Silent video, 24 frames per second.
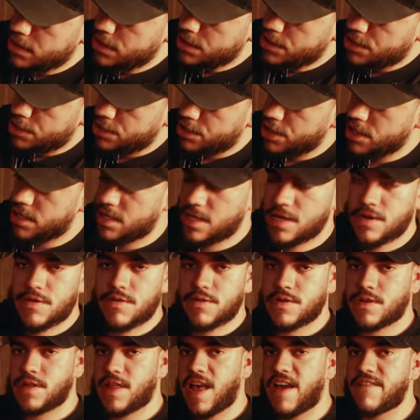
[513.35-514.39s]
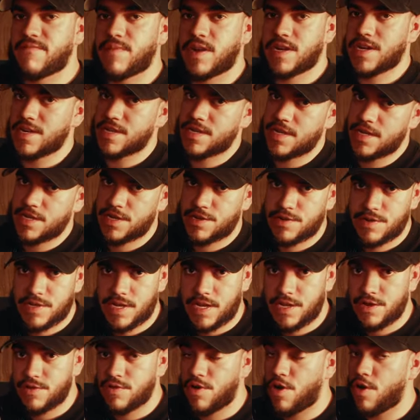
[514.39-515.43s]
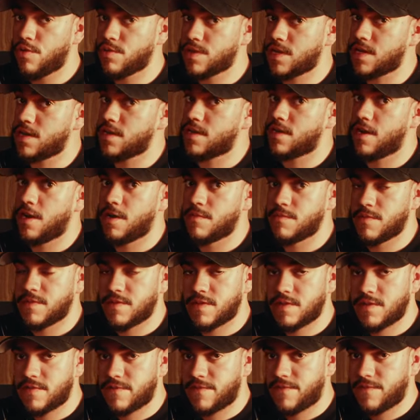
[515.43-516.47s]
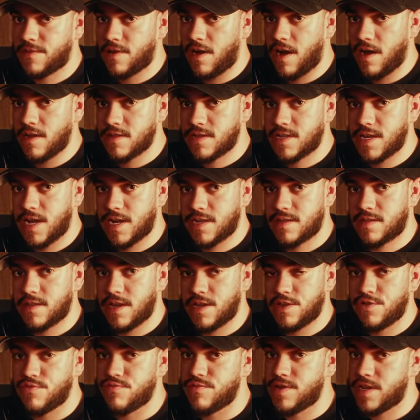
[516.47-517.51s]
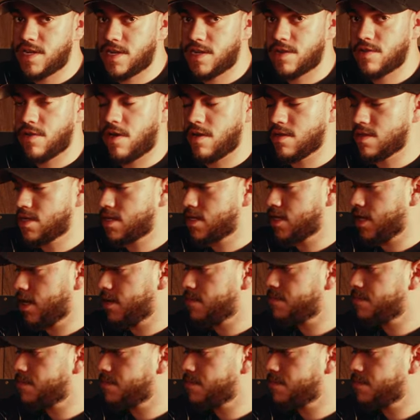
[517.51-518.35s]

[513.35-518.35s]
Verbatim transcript: So just little lav mic accessories that you're always gonna come in contact that you need on set.